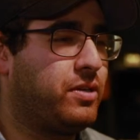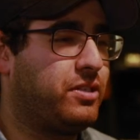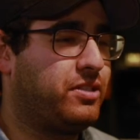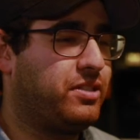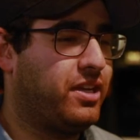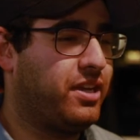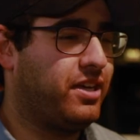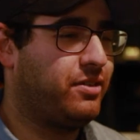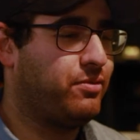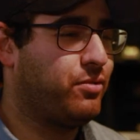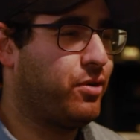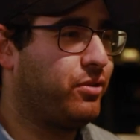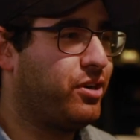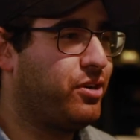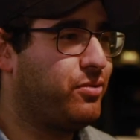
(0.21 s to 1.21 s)
It's uh,
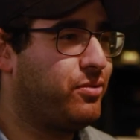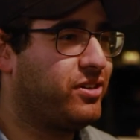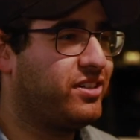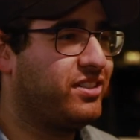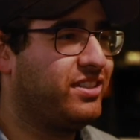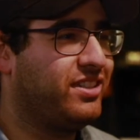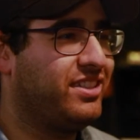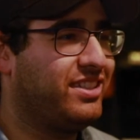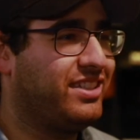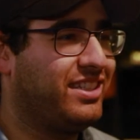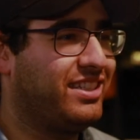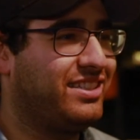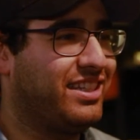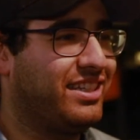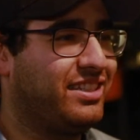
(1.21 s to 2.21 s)
Rotoworld.
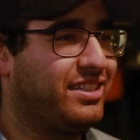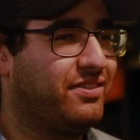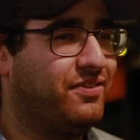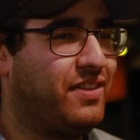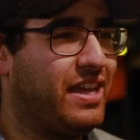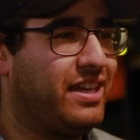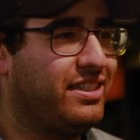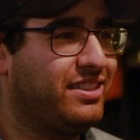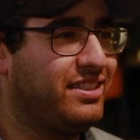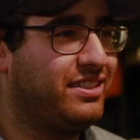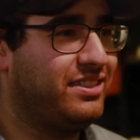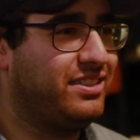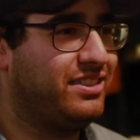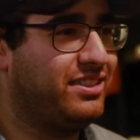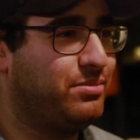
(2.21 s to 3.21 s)
It's like a
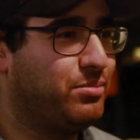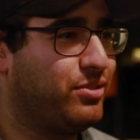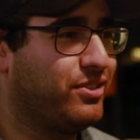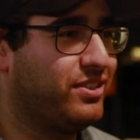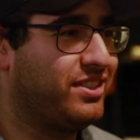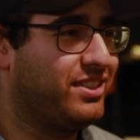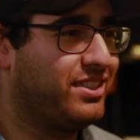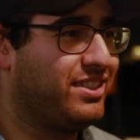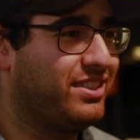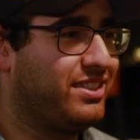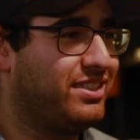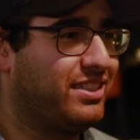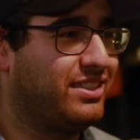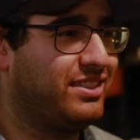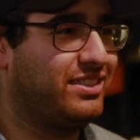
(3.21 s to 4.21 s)
fantasy
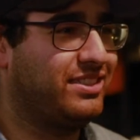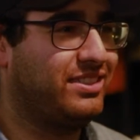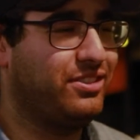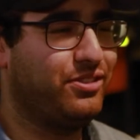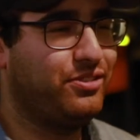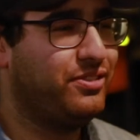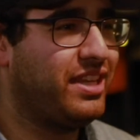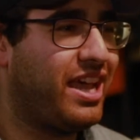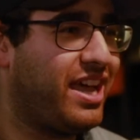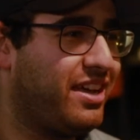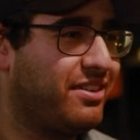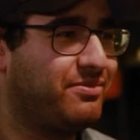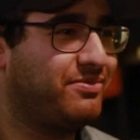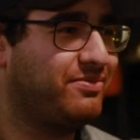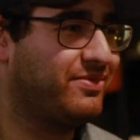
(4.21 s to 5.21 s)
sports news okay.
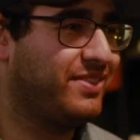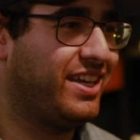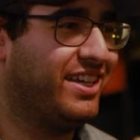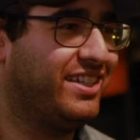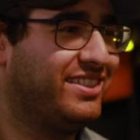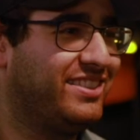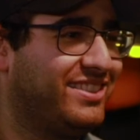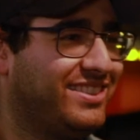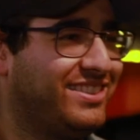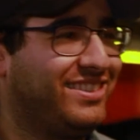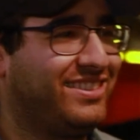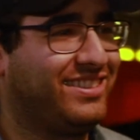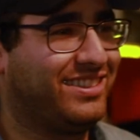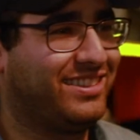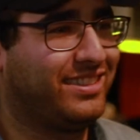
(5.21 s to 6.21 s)
app. Yeah.
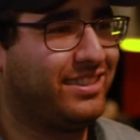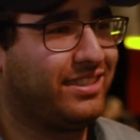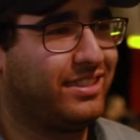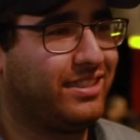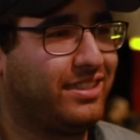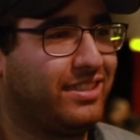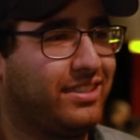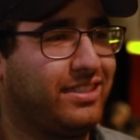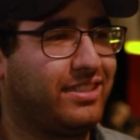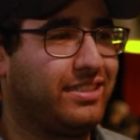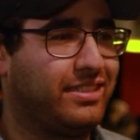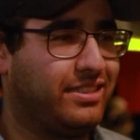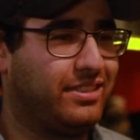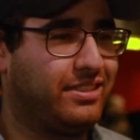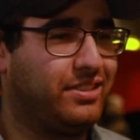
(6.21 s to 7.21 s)
And how long are you on
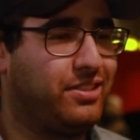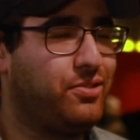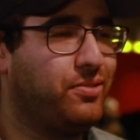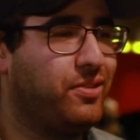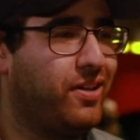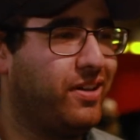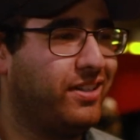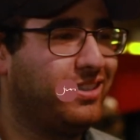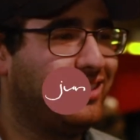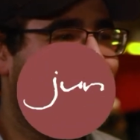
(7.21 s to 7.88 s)
it? Too long.